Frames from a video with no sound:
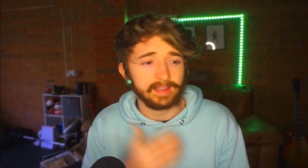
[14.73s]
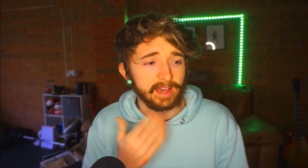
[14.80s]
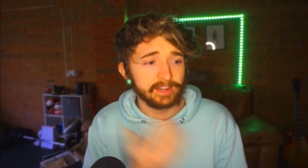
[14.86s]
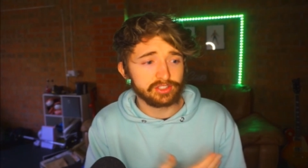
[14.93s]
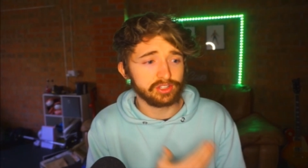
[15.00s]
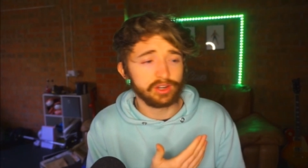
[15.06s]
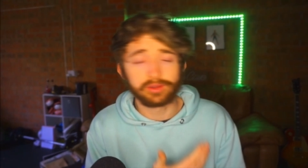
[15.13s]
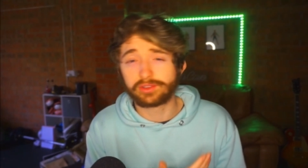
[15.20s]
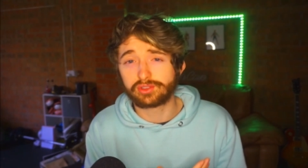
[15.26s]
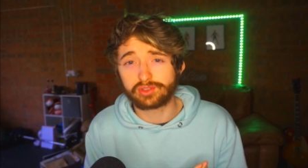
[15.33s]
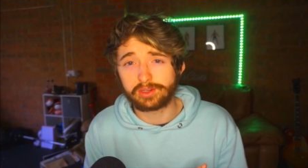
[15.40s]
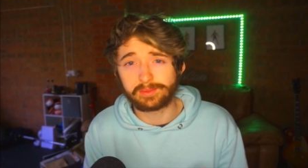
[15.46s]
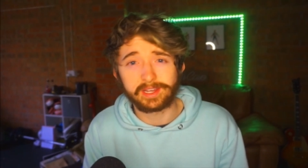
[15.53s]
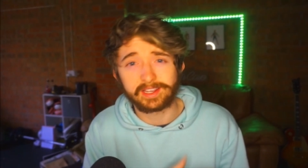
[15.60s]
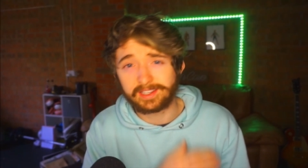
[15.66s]
As you know, the
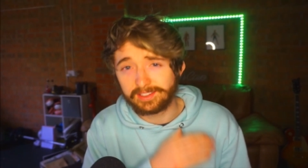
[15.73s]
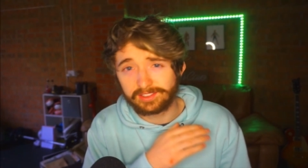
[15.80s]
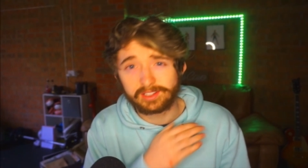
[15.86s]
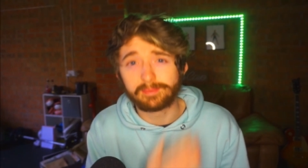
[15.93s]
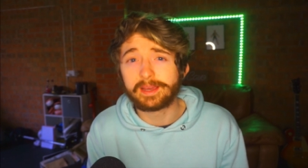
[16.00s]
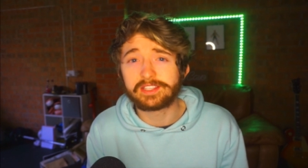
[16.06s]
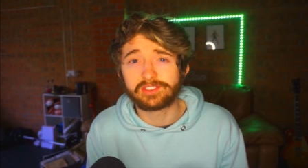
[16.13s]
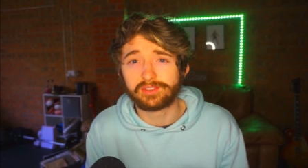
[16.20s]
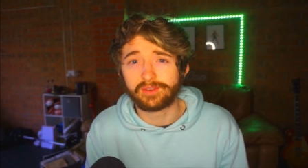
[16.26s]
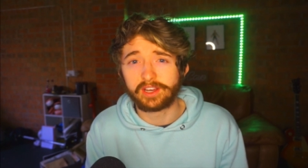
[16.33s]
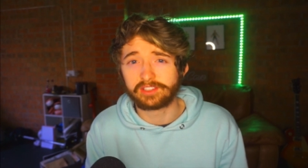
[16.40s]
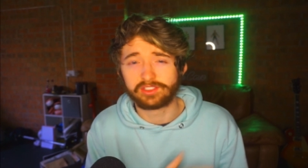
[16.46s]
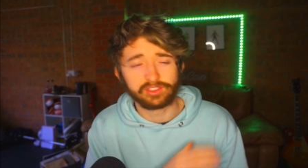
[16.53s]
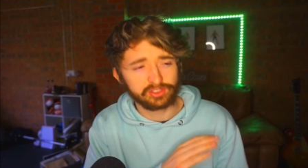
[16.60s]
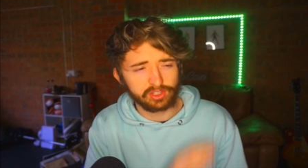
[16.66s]
Stream Deck is an amazing
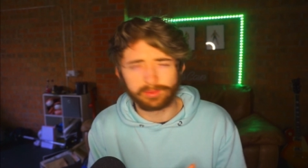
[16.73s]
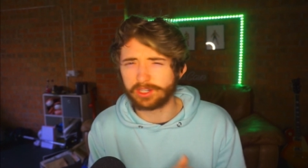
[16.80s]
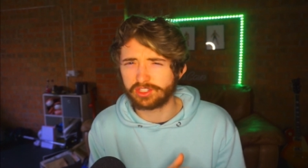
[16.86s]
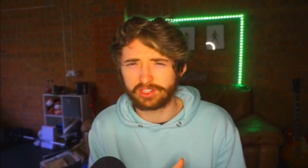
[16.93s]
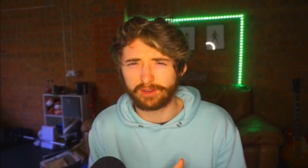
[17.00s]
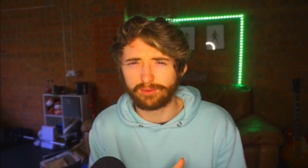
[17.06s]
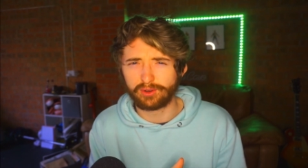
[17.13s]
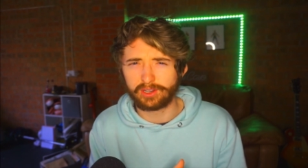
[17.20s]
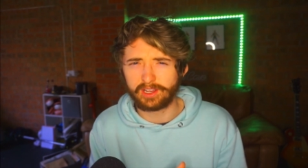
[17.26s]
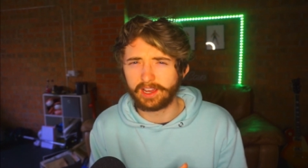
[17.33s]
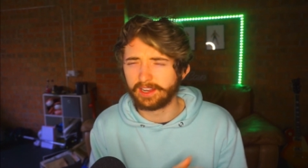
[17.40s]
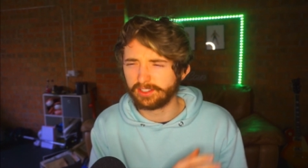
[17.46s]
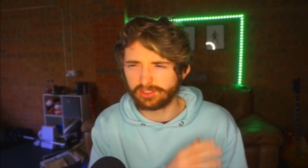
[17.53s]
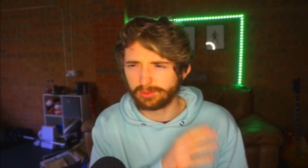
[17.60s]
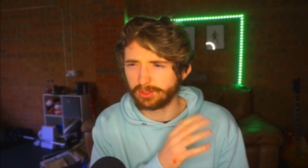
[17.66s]
device and there's so much stuff on it
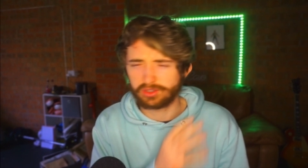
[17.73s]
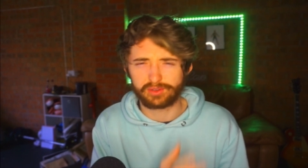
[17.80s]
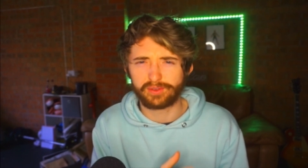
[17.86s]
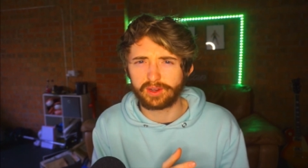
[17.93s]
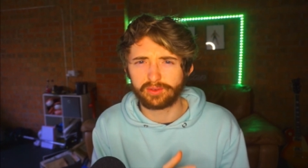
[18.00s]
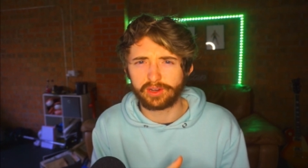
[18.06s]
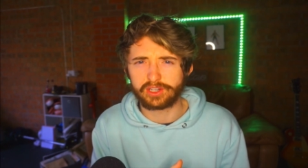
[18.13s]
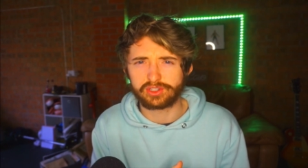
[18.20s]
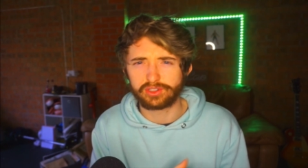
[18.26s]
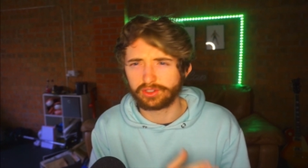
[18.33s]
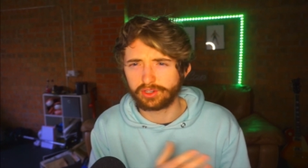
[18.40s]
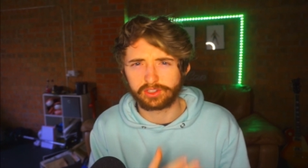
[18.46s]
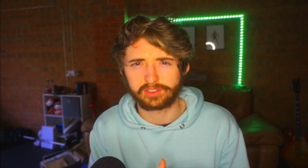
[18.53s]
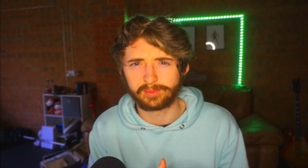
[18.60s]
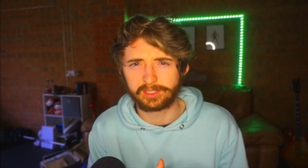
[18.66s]
and so much configuration
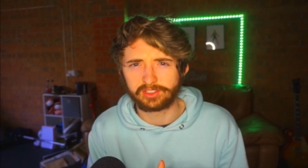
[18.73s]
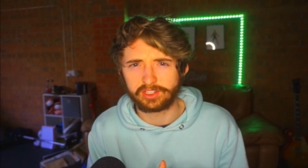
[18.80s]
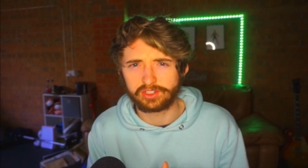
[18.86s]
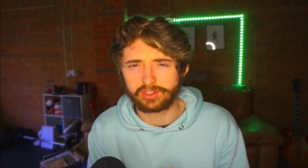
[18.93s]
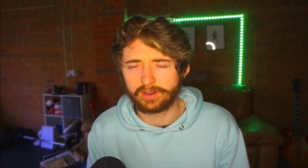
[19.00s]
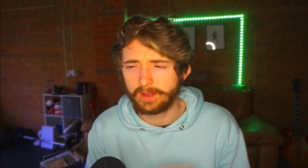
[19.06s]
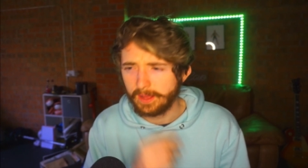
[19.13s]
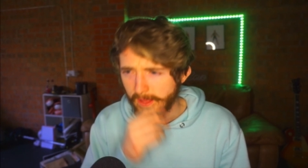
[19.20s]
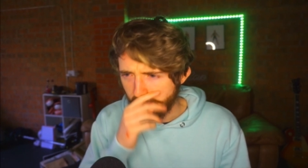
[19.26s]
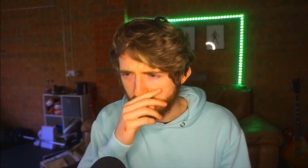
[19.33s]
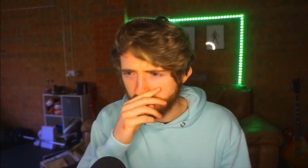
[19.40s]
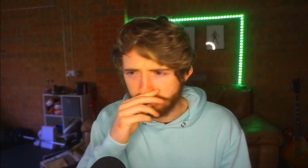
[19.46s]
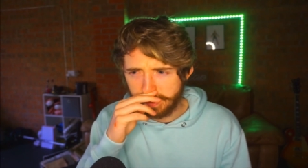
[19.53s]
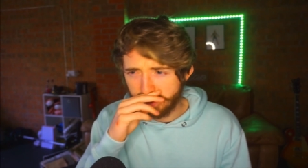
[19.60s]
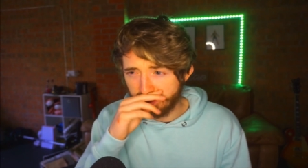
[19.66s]
and customization.
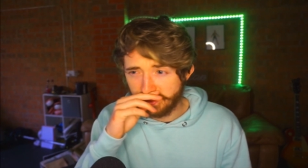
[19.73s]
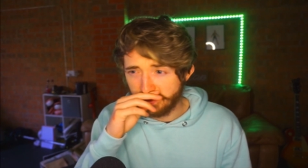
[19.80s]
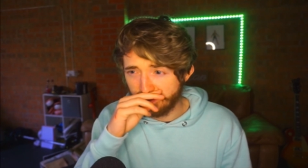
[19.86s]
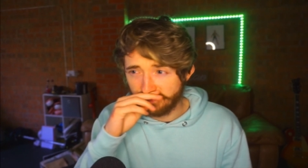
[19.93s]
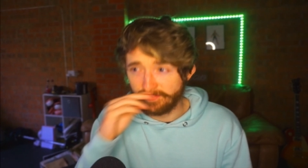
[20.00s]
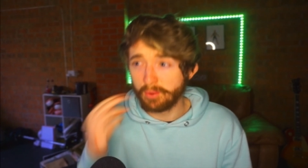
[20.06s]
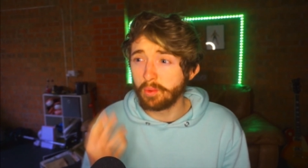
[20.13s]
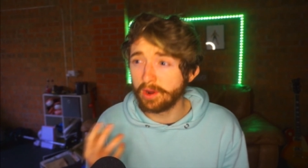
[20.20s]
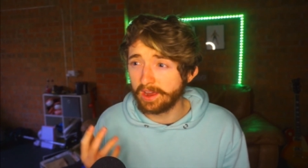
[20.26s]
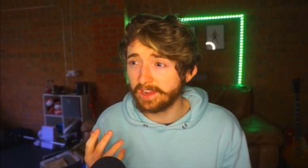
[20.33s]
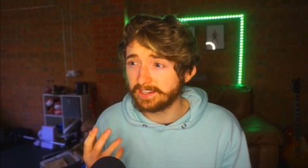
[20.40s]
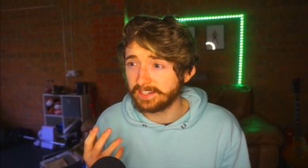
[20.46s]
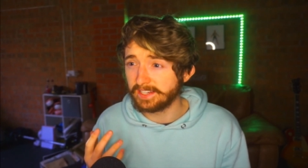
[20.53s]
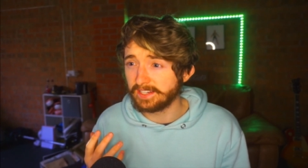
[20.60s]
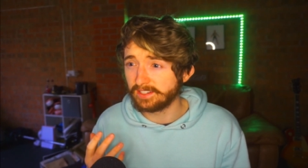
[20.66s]
But for what I
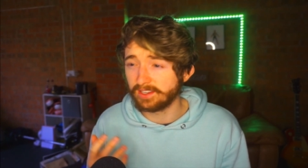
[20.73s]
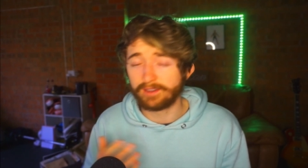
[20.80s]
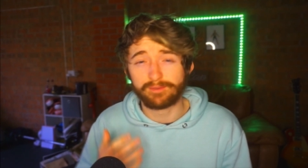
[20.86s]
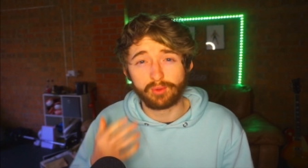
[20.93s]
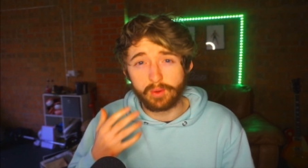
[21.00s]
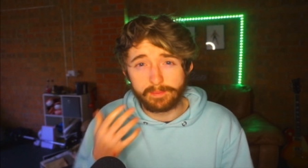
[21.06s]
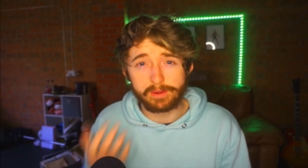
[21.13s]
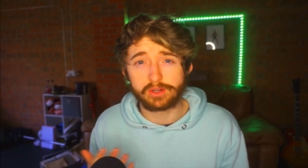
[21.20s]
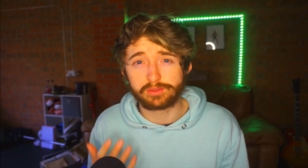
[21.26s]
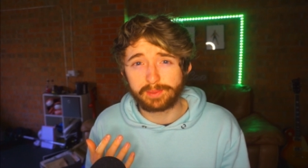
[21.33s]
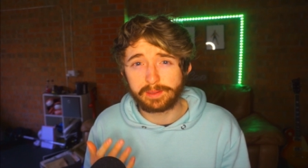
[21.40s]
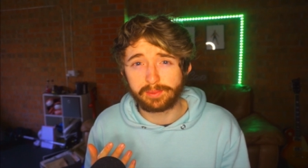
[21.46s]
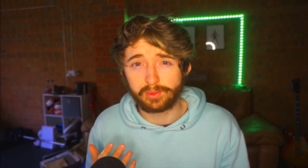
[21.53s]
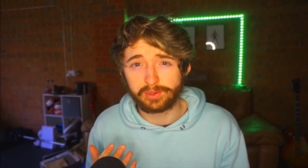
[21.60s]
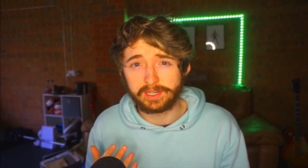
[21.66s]
need and for what most
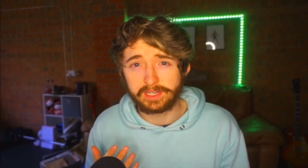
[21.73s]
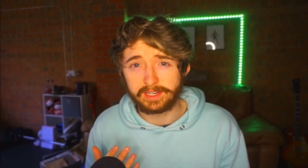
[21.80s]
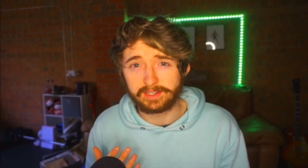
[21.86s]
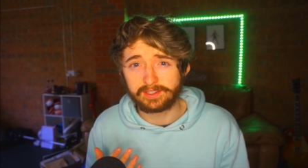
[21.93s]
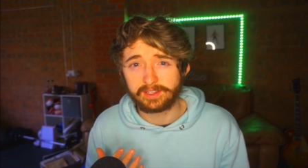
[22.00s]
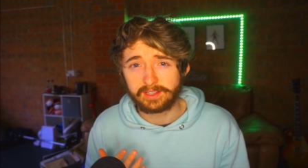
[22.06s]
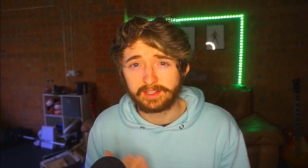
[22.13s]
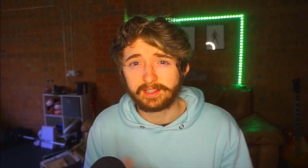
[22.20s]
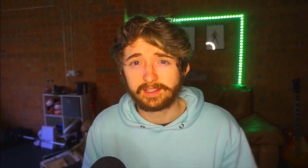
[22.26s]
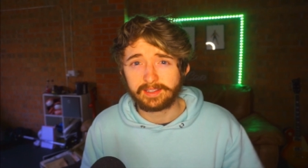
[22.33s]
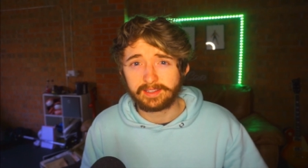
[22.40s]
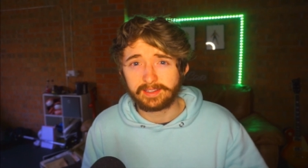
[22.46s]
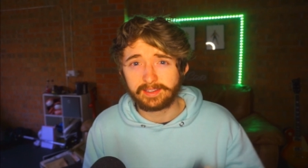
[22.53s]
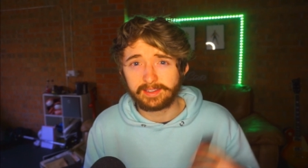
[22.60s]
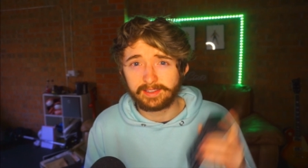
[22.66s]
people need,
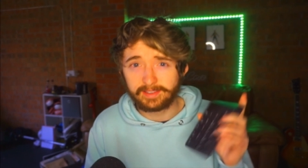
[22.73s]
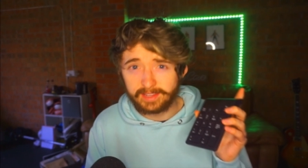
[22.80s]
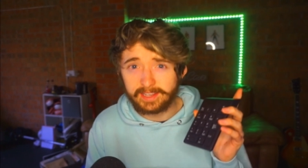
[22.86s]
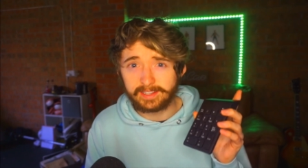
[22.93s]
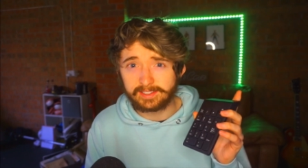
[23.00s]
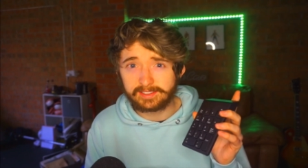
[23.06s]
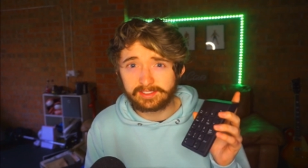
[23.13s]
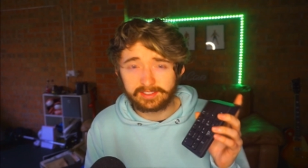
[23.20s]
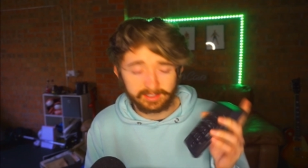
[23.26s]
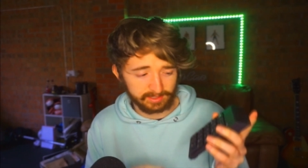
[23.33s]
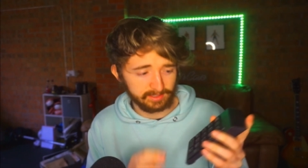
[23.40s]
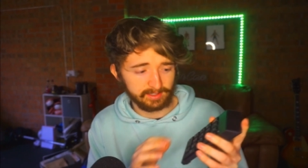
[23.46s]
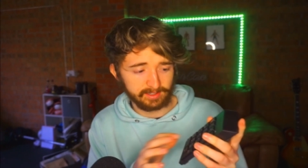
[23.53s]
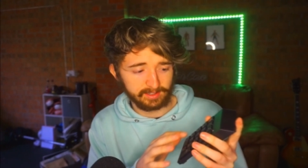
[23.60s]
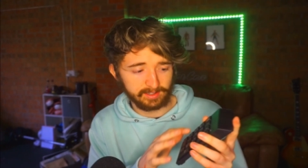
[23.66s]
this
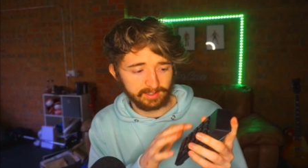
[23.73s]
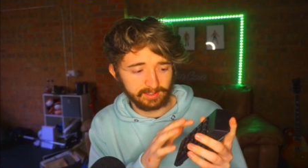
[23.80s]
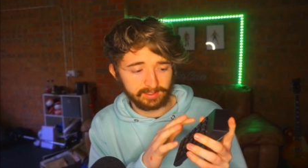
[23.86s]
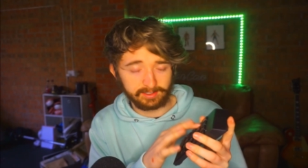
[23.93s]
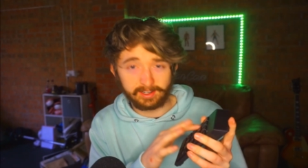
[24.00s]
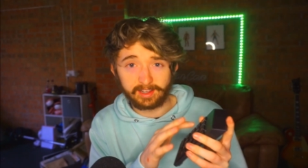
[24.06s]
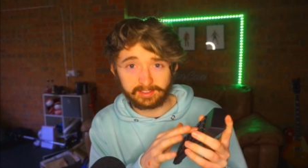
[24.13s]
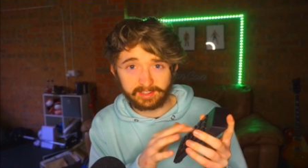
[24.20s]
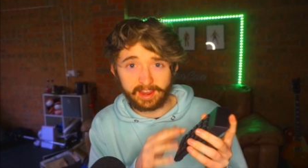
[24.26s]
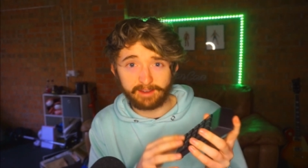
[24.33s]
does